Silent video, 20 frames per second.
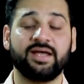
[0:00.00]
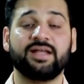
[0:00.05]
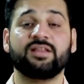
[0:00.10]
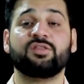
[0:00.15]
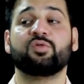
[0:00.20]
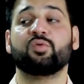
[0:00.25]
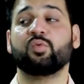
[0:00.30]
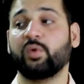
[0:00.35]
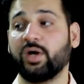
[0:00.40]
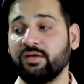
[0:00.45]

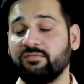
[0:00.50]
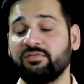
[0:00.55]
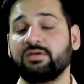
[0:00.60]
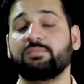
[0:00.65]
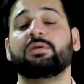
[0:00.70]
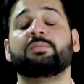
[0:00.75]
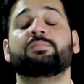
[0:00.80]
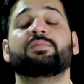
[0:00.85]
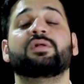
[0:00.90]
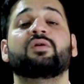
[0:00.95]
that's why we
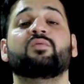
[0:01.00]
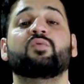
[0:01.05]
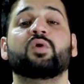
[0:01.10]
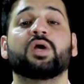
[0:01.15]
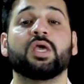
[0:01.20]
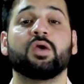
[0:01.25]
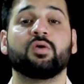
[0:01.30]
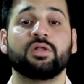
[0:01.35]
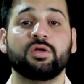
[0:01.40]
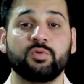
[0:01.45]
people are
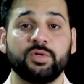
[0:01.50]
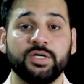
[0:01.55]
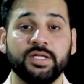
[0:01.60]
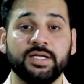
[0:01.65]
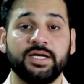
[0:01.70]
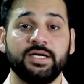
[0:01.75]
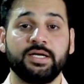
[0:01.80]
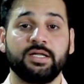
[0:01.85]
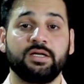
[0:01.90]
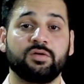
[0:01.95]
working on the
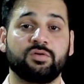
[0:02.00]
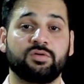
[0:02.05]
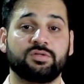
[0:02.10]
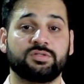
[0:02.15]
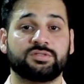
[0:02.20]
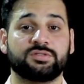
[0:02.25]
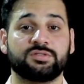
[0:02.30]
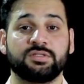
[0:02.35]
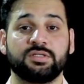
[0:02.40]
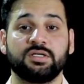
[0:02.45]
2019
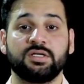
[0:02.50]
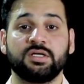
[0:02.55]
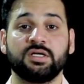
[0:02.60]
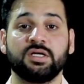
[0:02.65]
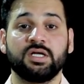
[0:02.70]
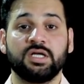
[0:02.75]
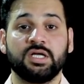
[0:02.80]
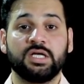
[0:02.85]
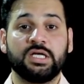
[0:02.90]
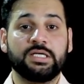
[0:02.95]
course
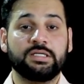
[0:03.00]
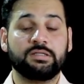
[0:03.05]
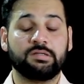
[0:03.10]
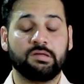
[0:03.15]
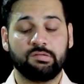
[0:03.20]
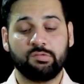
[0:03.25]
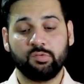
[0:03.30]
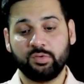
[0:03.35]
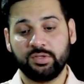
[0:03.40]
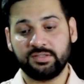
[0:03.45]

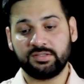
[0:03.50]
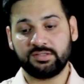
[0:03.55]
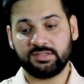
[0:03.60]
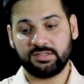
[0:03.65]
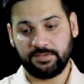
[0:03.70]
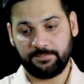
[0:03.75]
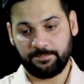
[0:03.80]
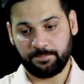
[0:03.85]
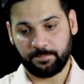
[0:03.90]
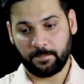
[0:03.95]
so
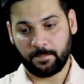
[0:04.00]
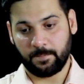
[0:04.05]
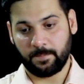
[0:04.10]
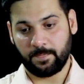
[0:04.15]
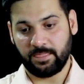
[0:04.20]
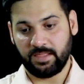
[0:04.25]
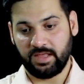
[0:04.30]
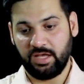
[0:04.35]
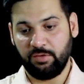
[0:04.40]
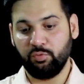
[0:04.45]
students
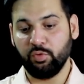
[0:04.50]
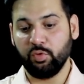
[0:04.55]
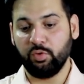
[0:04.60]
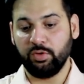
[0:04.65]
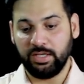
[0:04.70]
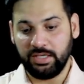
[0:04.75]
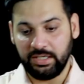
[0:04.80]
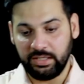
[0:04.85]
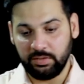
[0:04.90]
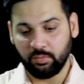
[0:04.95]
if you
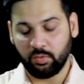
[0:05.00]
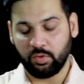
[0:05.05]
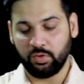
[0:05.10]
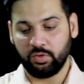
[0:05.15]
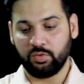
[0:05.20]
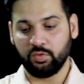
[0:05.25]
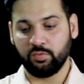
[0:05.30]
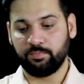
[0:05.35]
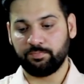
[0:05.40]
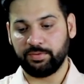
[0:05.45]
really
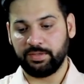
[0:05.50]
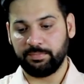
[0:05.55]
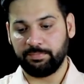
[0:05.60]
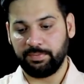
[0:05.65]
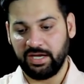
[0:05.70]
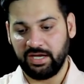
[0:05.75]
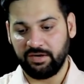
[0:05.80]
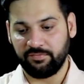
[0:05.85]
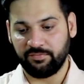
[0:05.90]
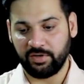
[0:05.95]
want to
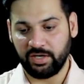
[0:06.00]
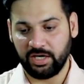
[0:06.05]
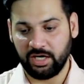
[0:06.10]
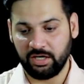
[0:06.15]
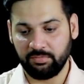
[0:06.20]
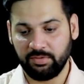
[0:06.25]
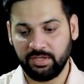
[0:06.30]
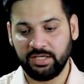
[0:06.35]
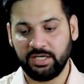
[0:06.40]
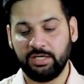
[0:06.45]
prepare for
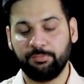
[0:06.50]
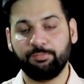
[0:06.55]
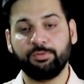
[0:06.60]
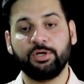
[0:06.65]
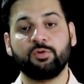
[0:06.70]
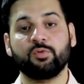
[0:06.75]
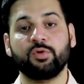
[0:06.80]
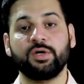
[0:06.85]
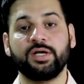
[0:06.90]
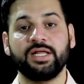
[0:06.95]
RBI grade
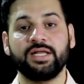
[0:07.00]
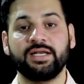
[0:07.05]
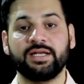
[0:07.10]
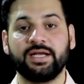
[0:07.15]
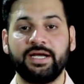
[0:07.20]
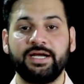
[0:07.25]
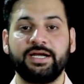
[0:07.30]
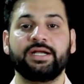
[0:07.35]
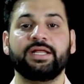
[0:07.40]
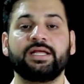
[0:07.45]
B
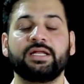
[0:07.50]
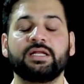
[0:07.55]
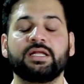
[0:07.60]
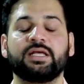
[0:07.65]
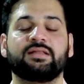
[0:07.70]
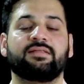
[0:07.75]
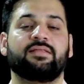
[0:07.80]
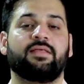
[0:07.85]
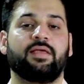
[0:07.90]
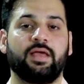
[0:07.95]
2019
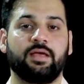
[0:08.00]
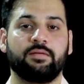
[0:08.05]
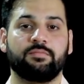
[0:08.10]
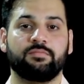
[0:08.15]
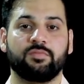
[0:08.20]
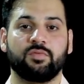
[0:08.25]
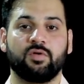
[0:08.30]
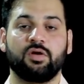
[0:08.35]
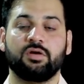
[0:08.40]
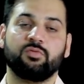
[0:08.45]

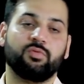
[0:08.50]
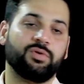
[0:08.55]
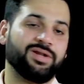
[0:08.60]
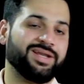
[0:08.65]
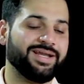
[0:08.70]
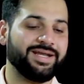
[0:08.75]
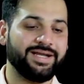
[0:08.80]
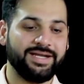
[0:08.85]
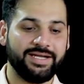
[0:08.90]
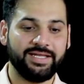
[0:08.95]
exam or
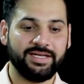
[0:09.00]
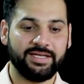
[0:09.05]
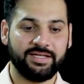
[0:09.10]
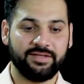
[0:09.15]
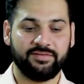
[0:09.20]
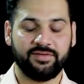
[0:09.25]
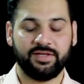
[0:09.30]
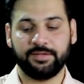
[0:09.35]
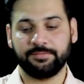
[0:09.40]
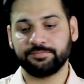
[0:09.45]
2018
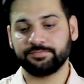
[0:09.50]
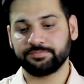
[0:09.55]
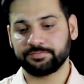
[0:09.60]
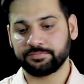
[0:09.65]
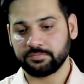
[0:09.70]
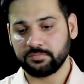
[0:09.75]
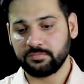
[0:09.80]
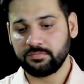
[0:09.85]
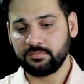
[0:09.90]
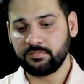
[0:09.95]
exam
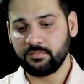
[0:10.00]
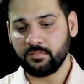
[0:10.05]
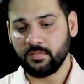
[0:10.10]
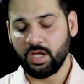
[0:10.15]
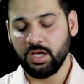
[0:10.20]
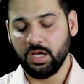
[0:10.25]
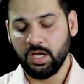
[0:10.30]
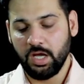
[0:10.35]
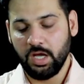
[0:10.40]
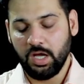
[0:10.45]

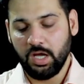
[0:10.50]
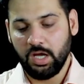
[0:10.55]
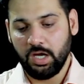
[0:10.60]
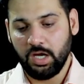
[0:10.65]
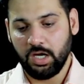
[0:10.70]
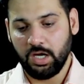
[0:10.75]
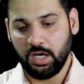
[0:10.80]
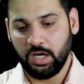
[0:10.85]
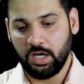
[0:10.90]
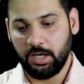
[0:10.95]

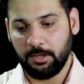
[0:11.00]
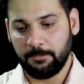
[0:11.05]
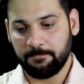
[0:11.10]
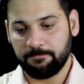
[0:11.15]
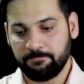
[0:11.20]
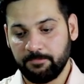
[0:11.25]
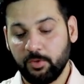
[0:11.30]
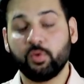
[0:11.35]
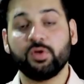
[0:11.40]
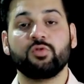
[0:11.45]

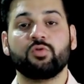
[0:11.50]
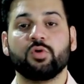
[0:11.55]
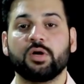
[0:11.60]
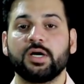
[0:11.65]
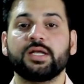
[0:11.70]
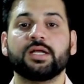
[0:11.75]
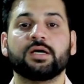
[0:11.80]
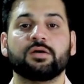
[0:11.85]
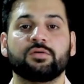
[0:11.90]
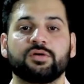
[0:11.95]
um, you can
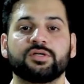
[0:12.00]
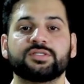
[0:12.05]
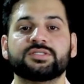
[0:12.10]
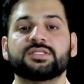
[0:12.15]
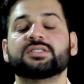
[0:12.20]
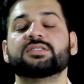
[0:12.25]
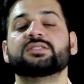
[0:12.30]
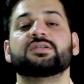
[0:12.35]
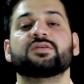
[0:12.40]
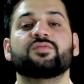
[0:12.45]
join our
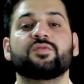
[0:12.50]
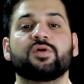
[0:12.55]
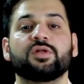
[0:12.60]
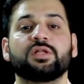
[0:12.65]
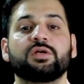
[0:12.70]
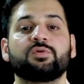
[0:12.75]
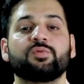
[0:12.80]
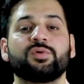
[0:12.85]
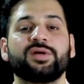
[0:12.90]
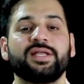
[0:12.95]
courses for
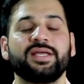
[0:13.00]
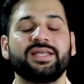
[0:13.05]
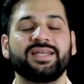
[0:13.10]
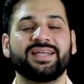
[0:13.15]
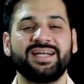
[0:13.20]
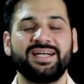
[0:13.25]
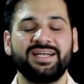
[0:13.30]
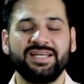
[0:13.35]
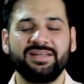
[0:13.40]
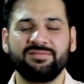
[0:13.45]
the
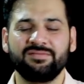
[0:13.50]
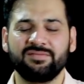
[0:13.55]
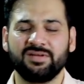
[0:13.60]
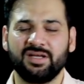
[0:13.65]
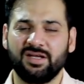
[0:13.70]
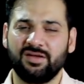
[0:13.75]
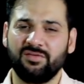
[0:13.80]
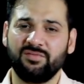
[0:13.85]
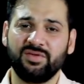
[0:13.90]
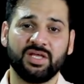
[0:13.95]
2019.
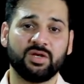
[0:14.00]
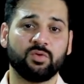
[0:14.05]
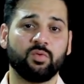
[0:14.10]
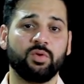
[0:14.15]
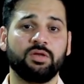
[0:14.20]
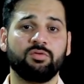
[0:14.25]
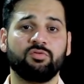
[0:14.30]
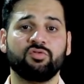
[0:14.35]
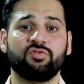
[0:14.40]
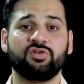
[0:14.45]
Uh, we are
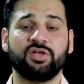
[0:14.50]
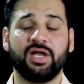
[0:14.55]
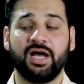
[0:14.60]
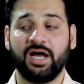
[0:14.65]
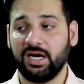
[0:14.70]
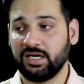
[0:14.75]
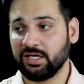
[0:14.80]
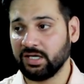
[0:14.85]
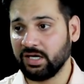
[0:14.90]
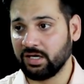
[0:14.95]
going to
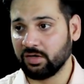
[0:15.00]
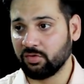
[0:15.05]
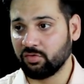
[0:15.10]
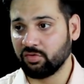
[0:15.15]
start our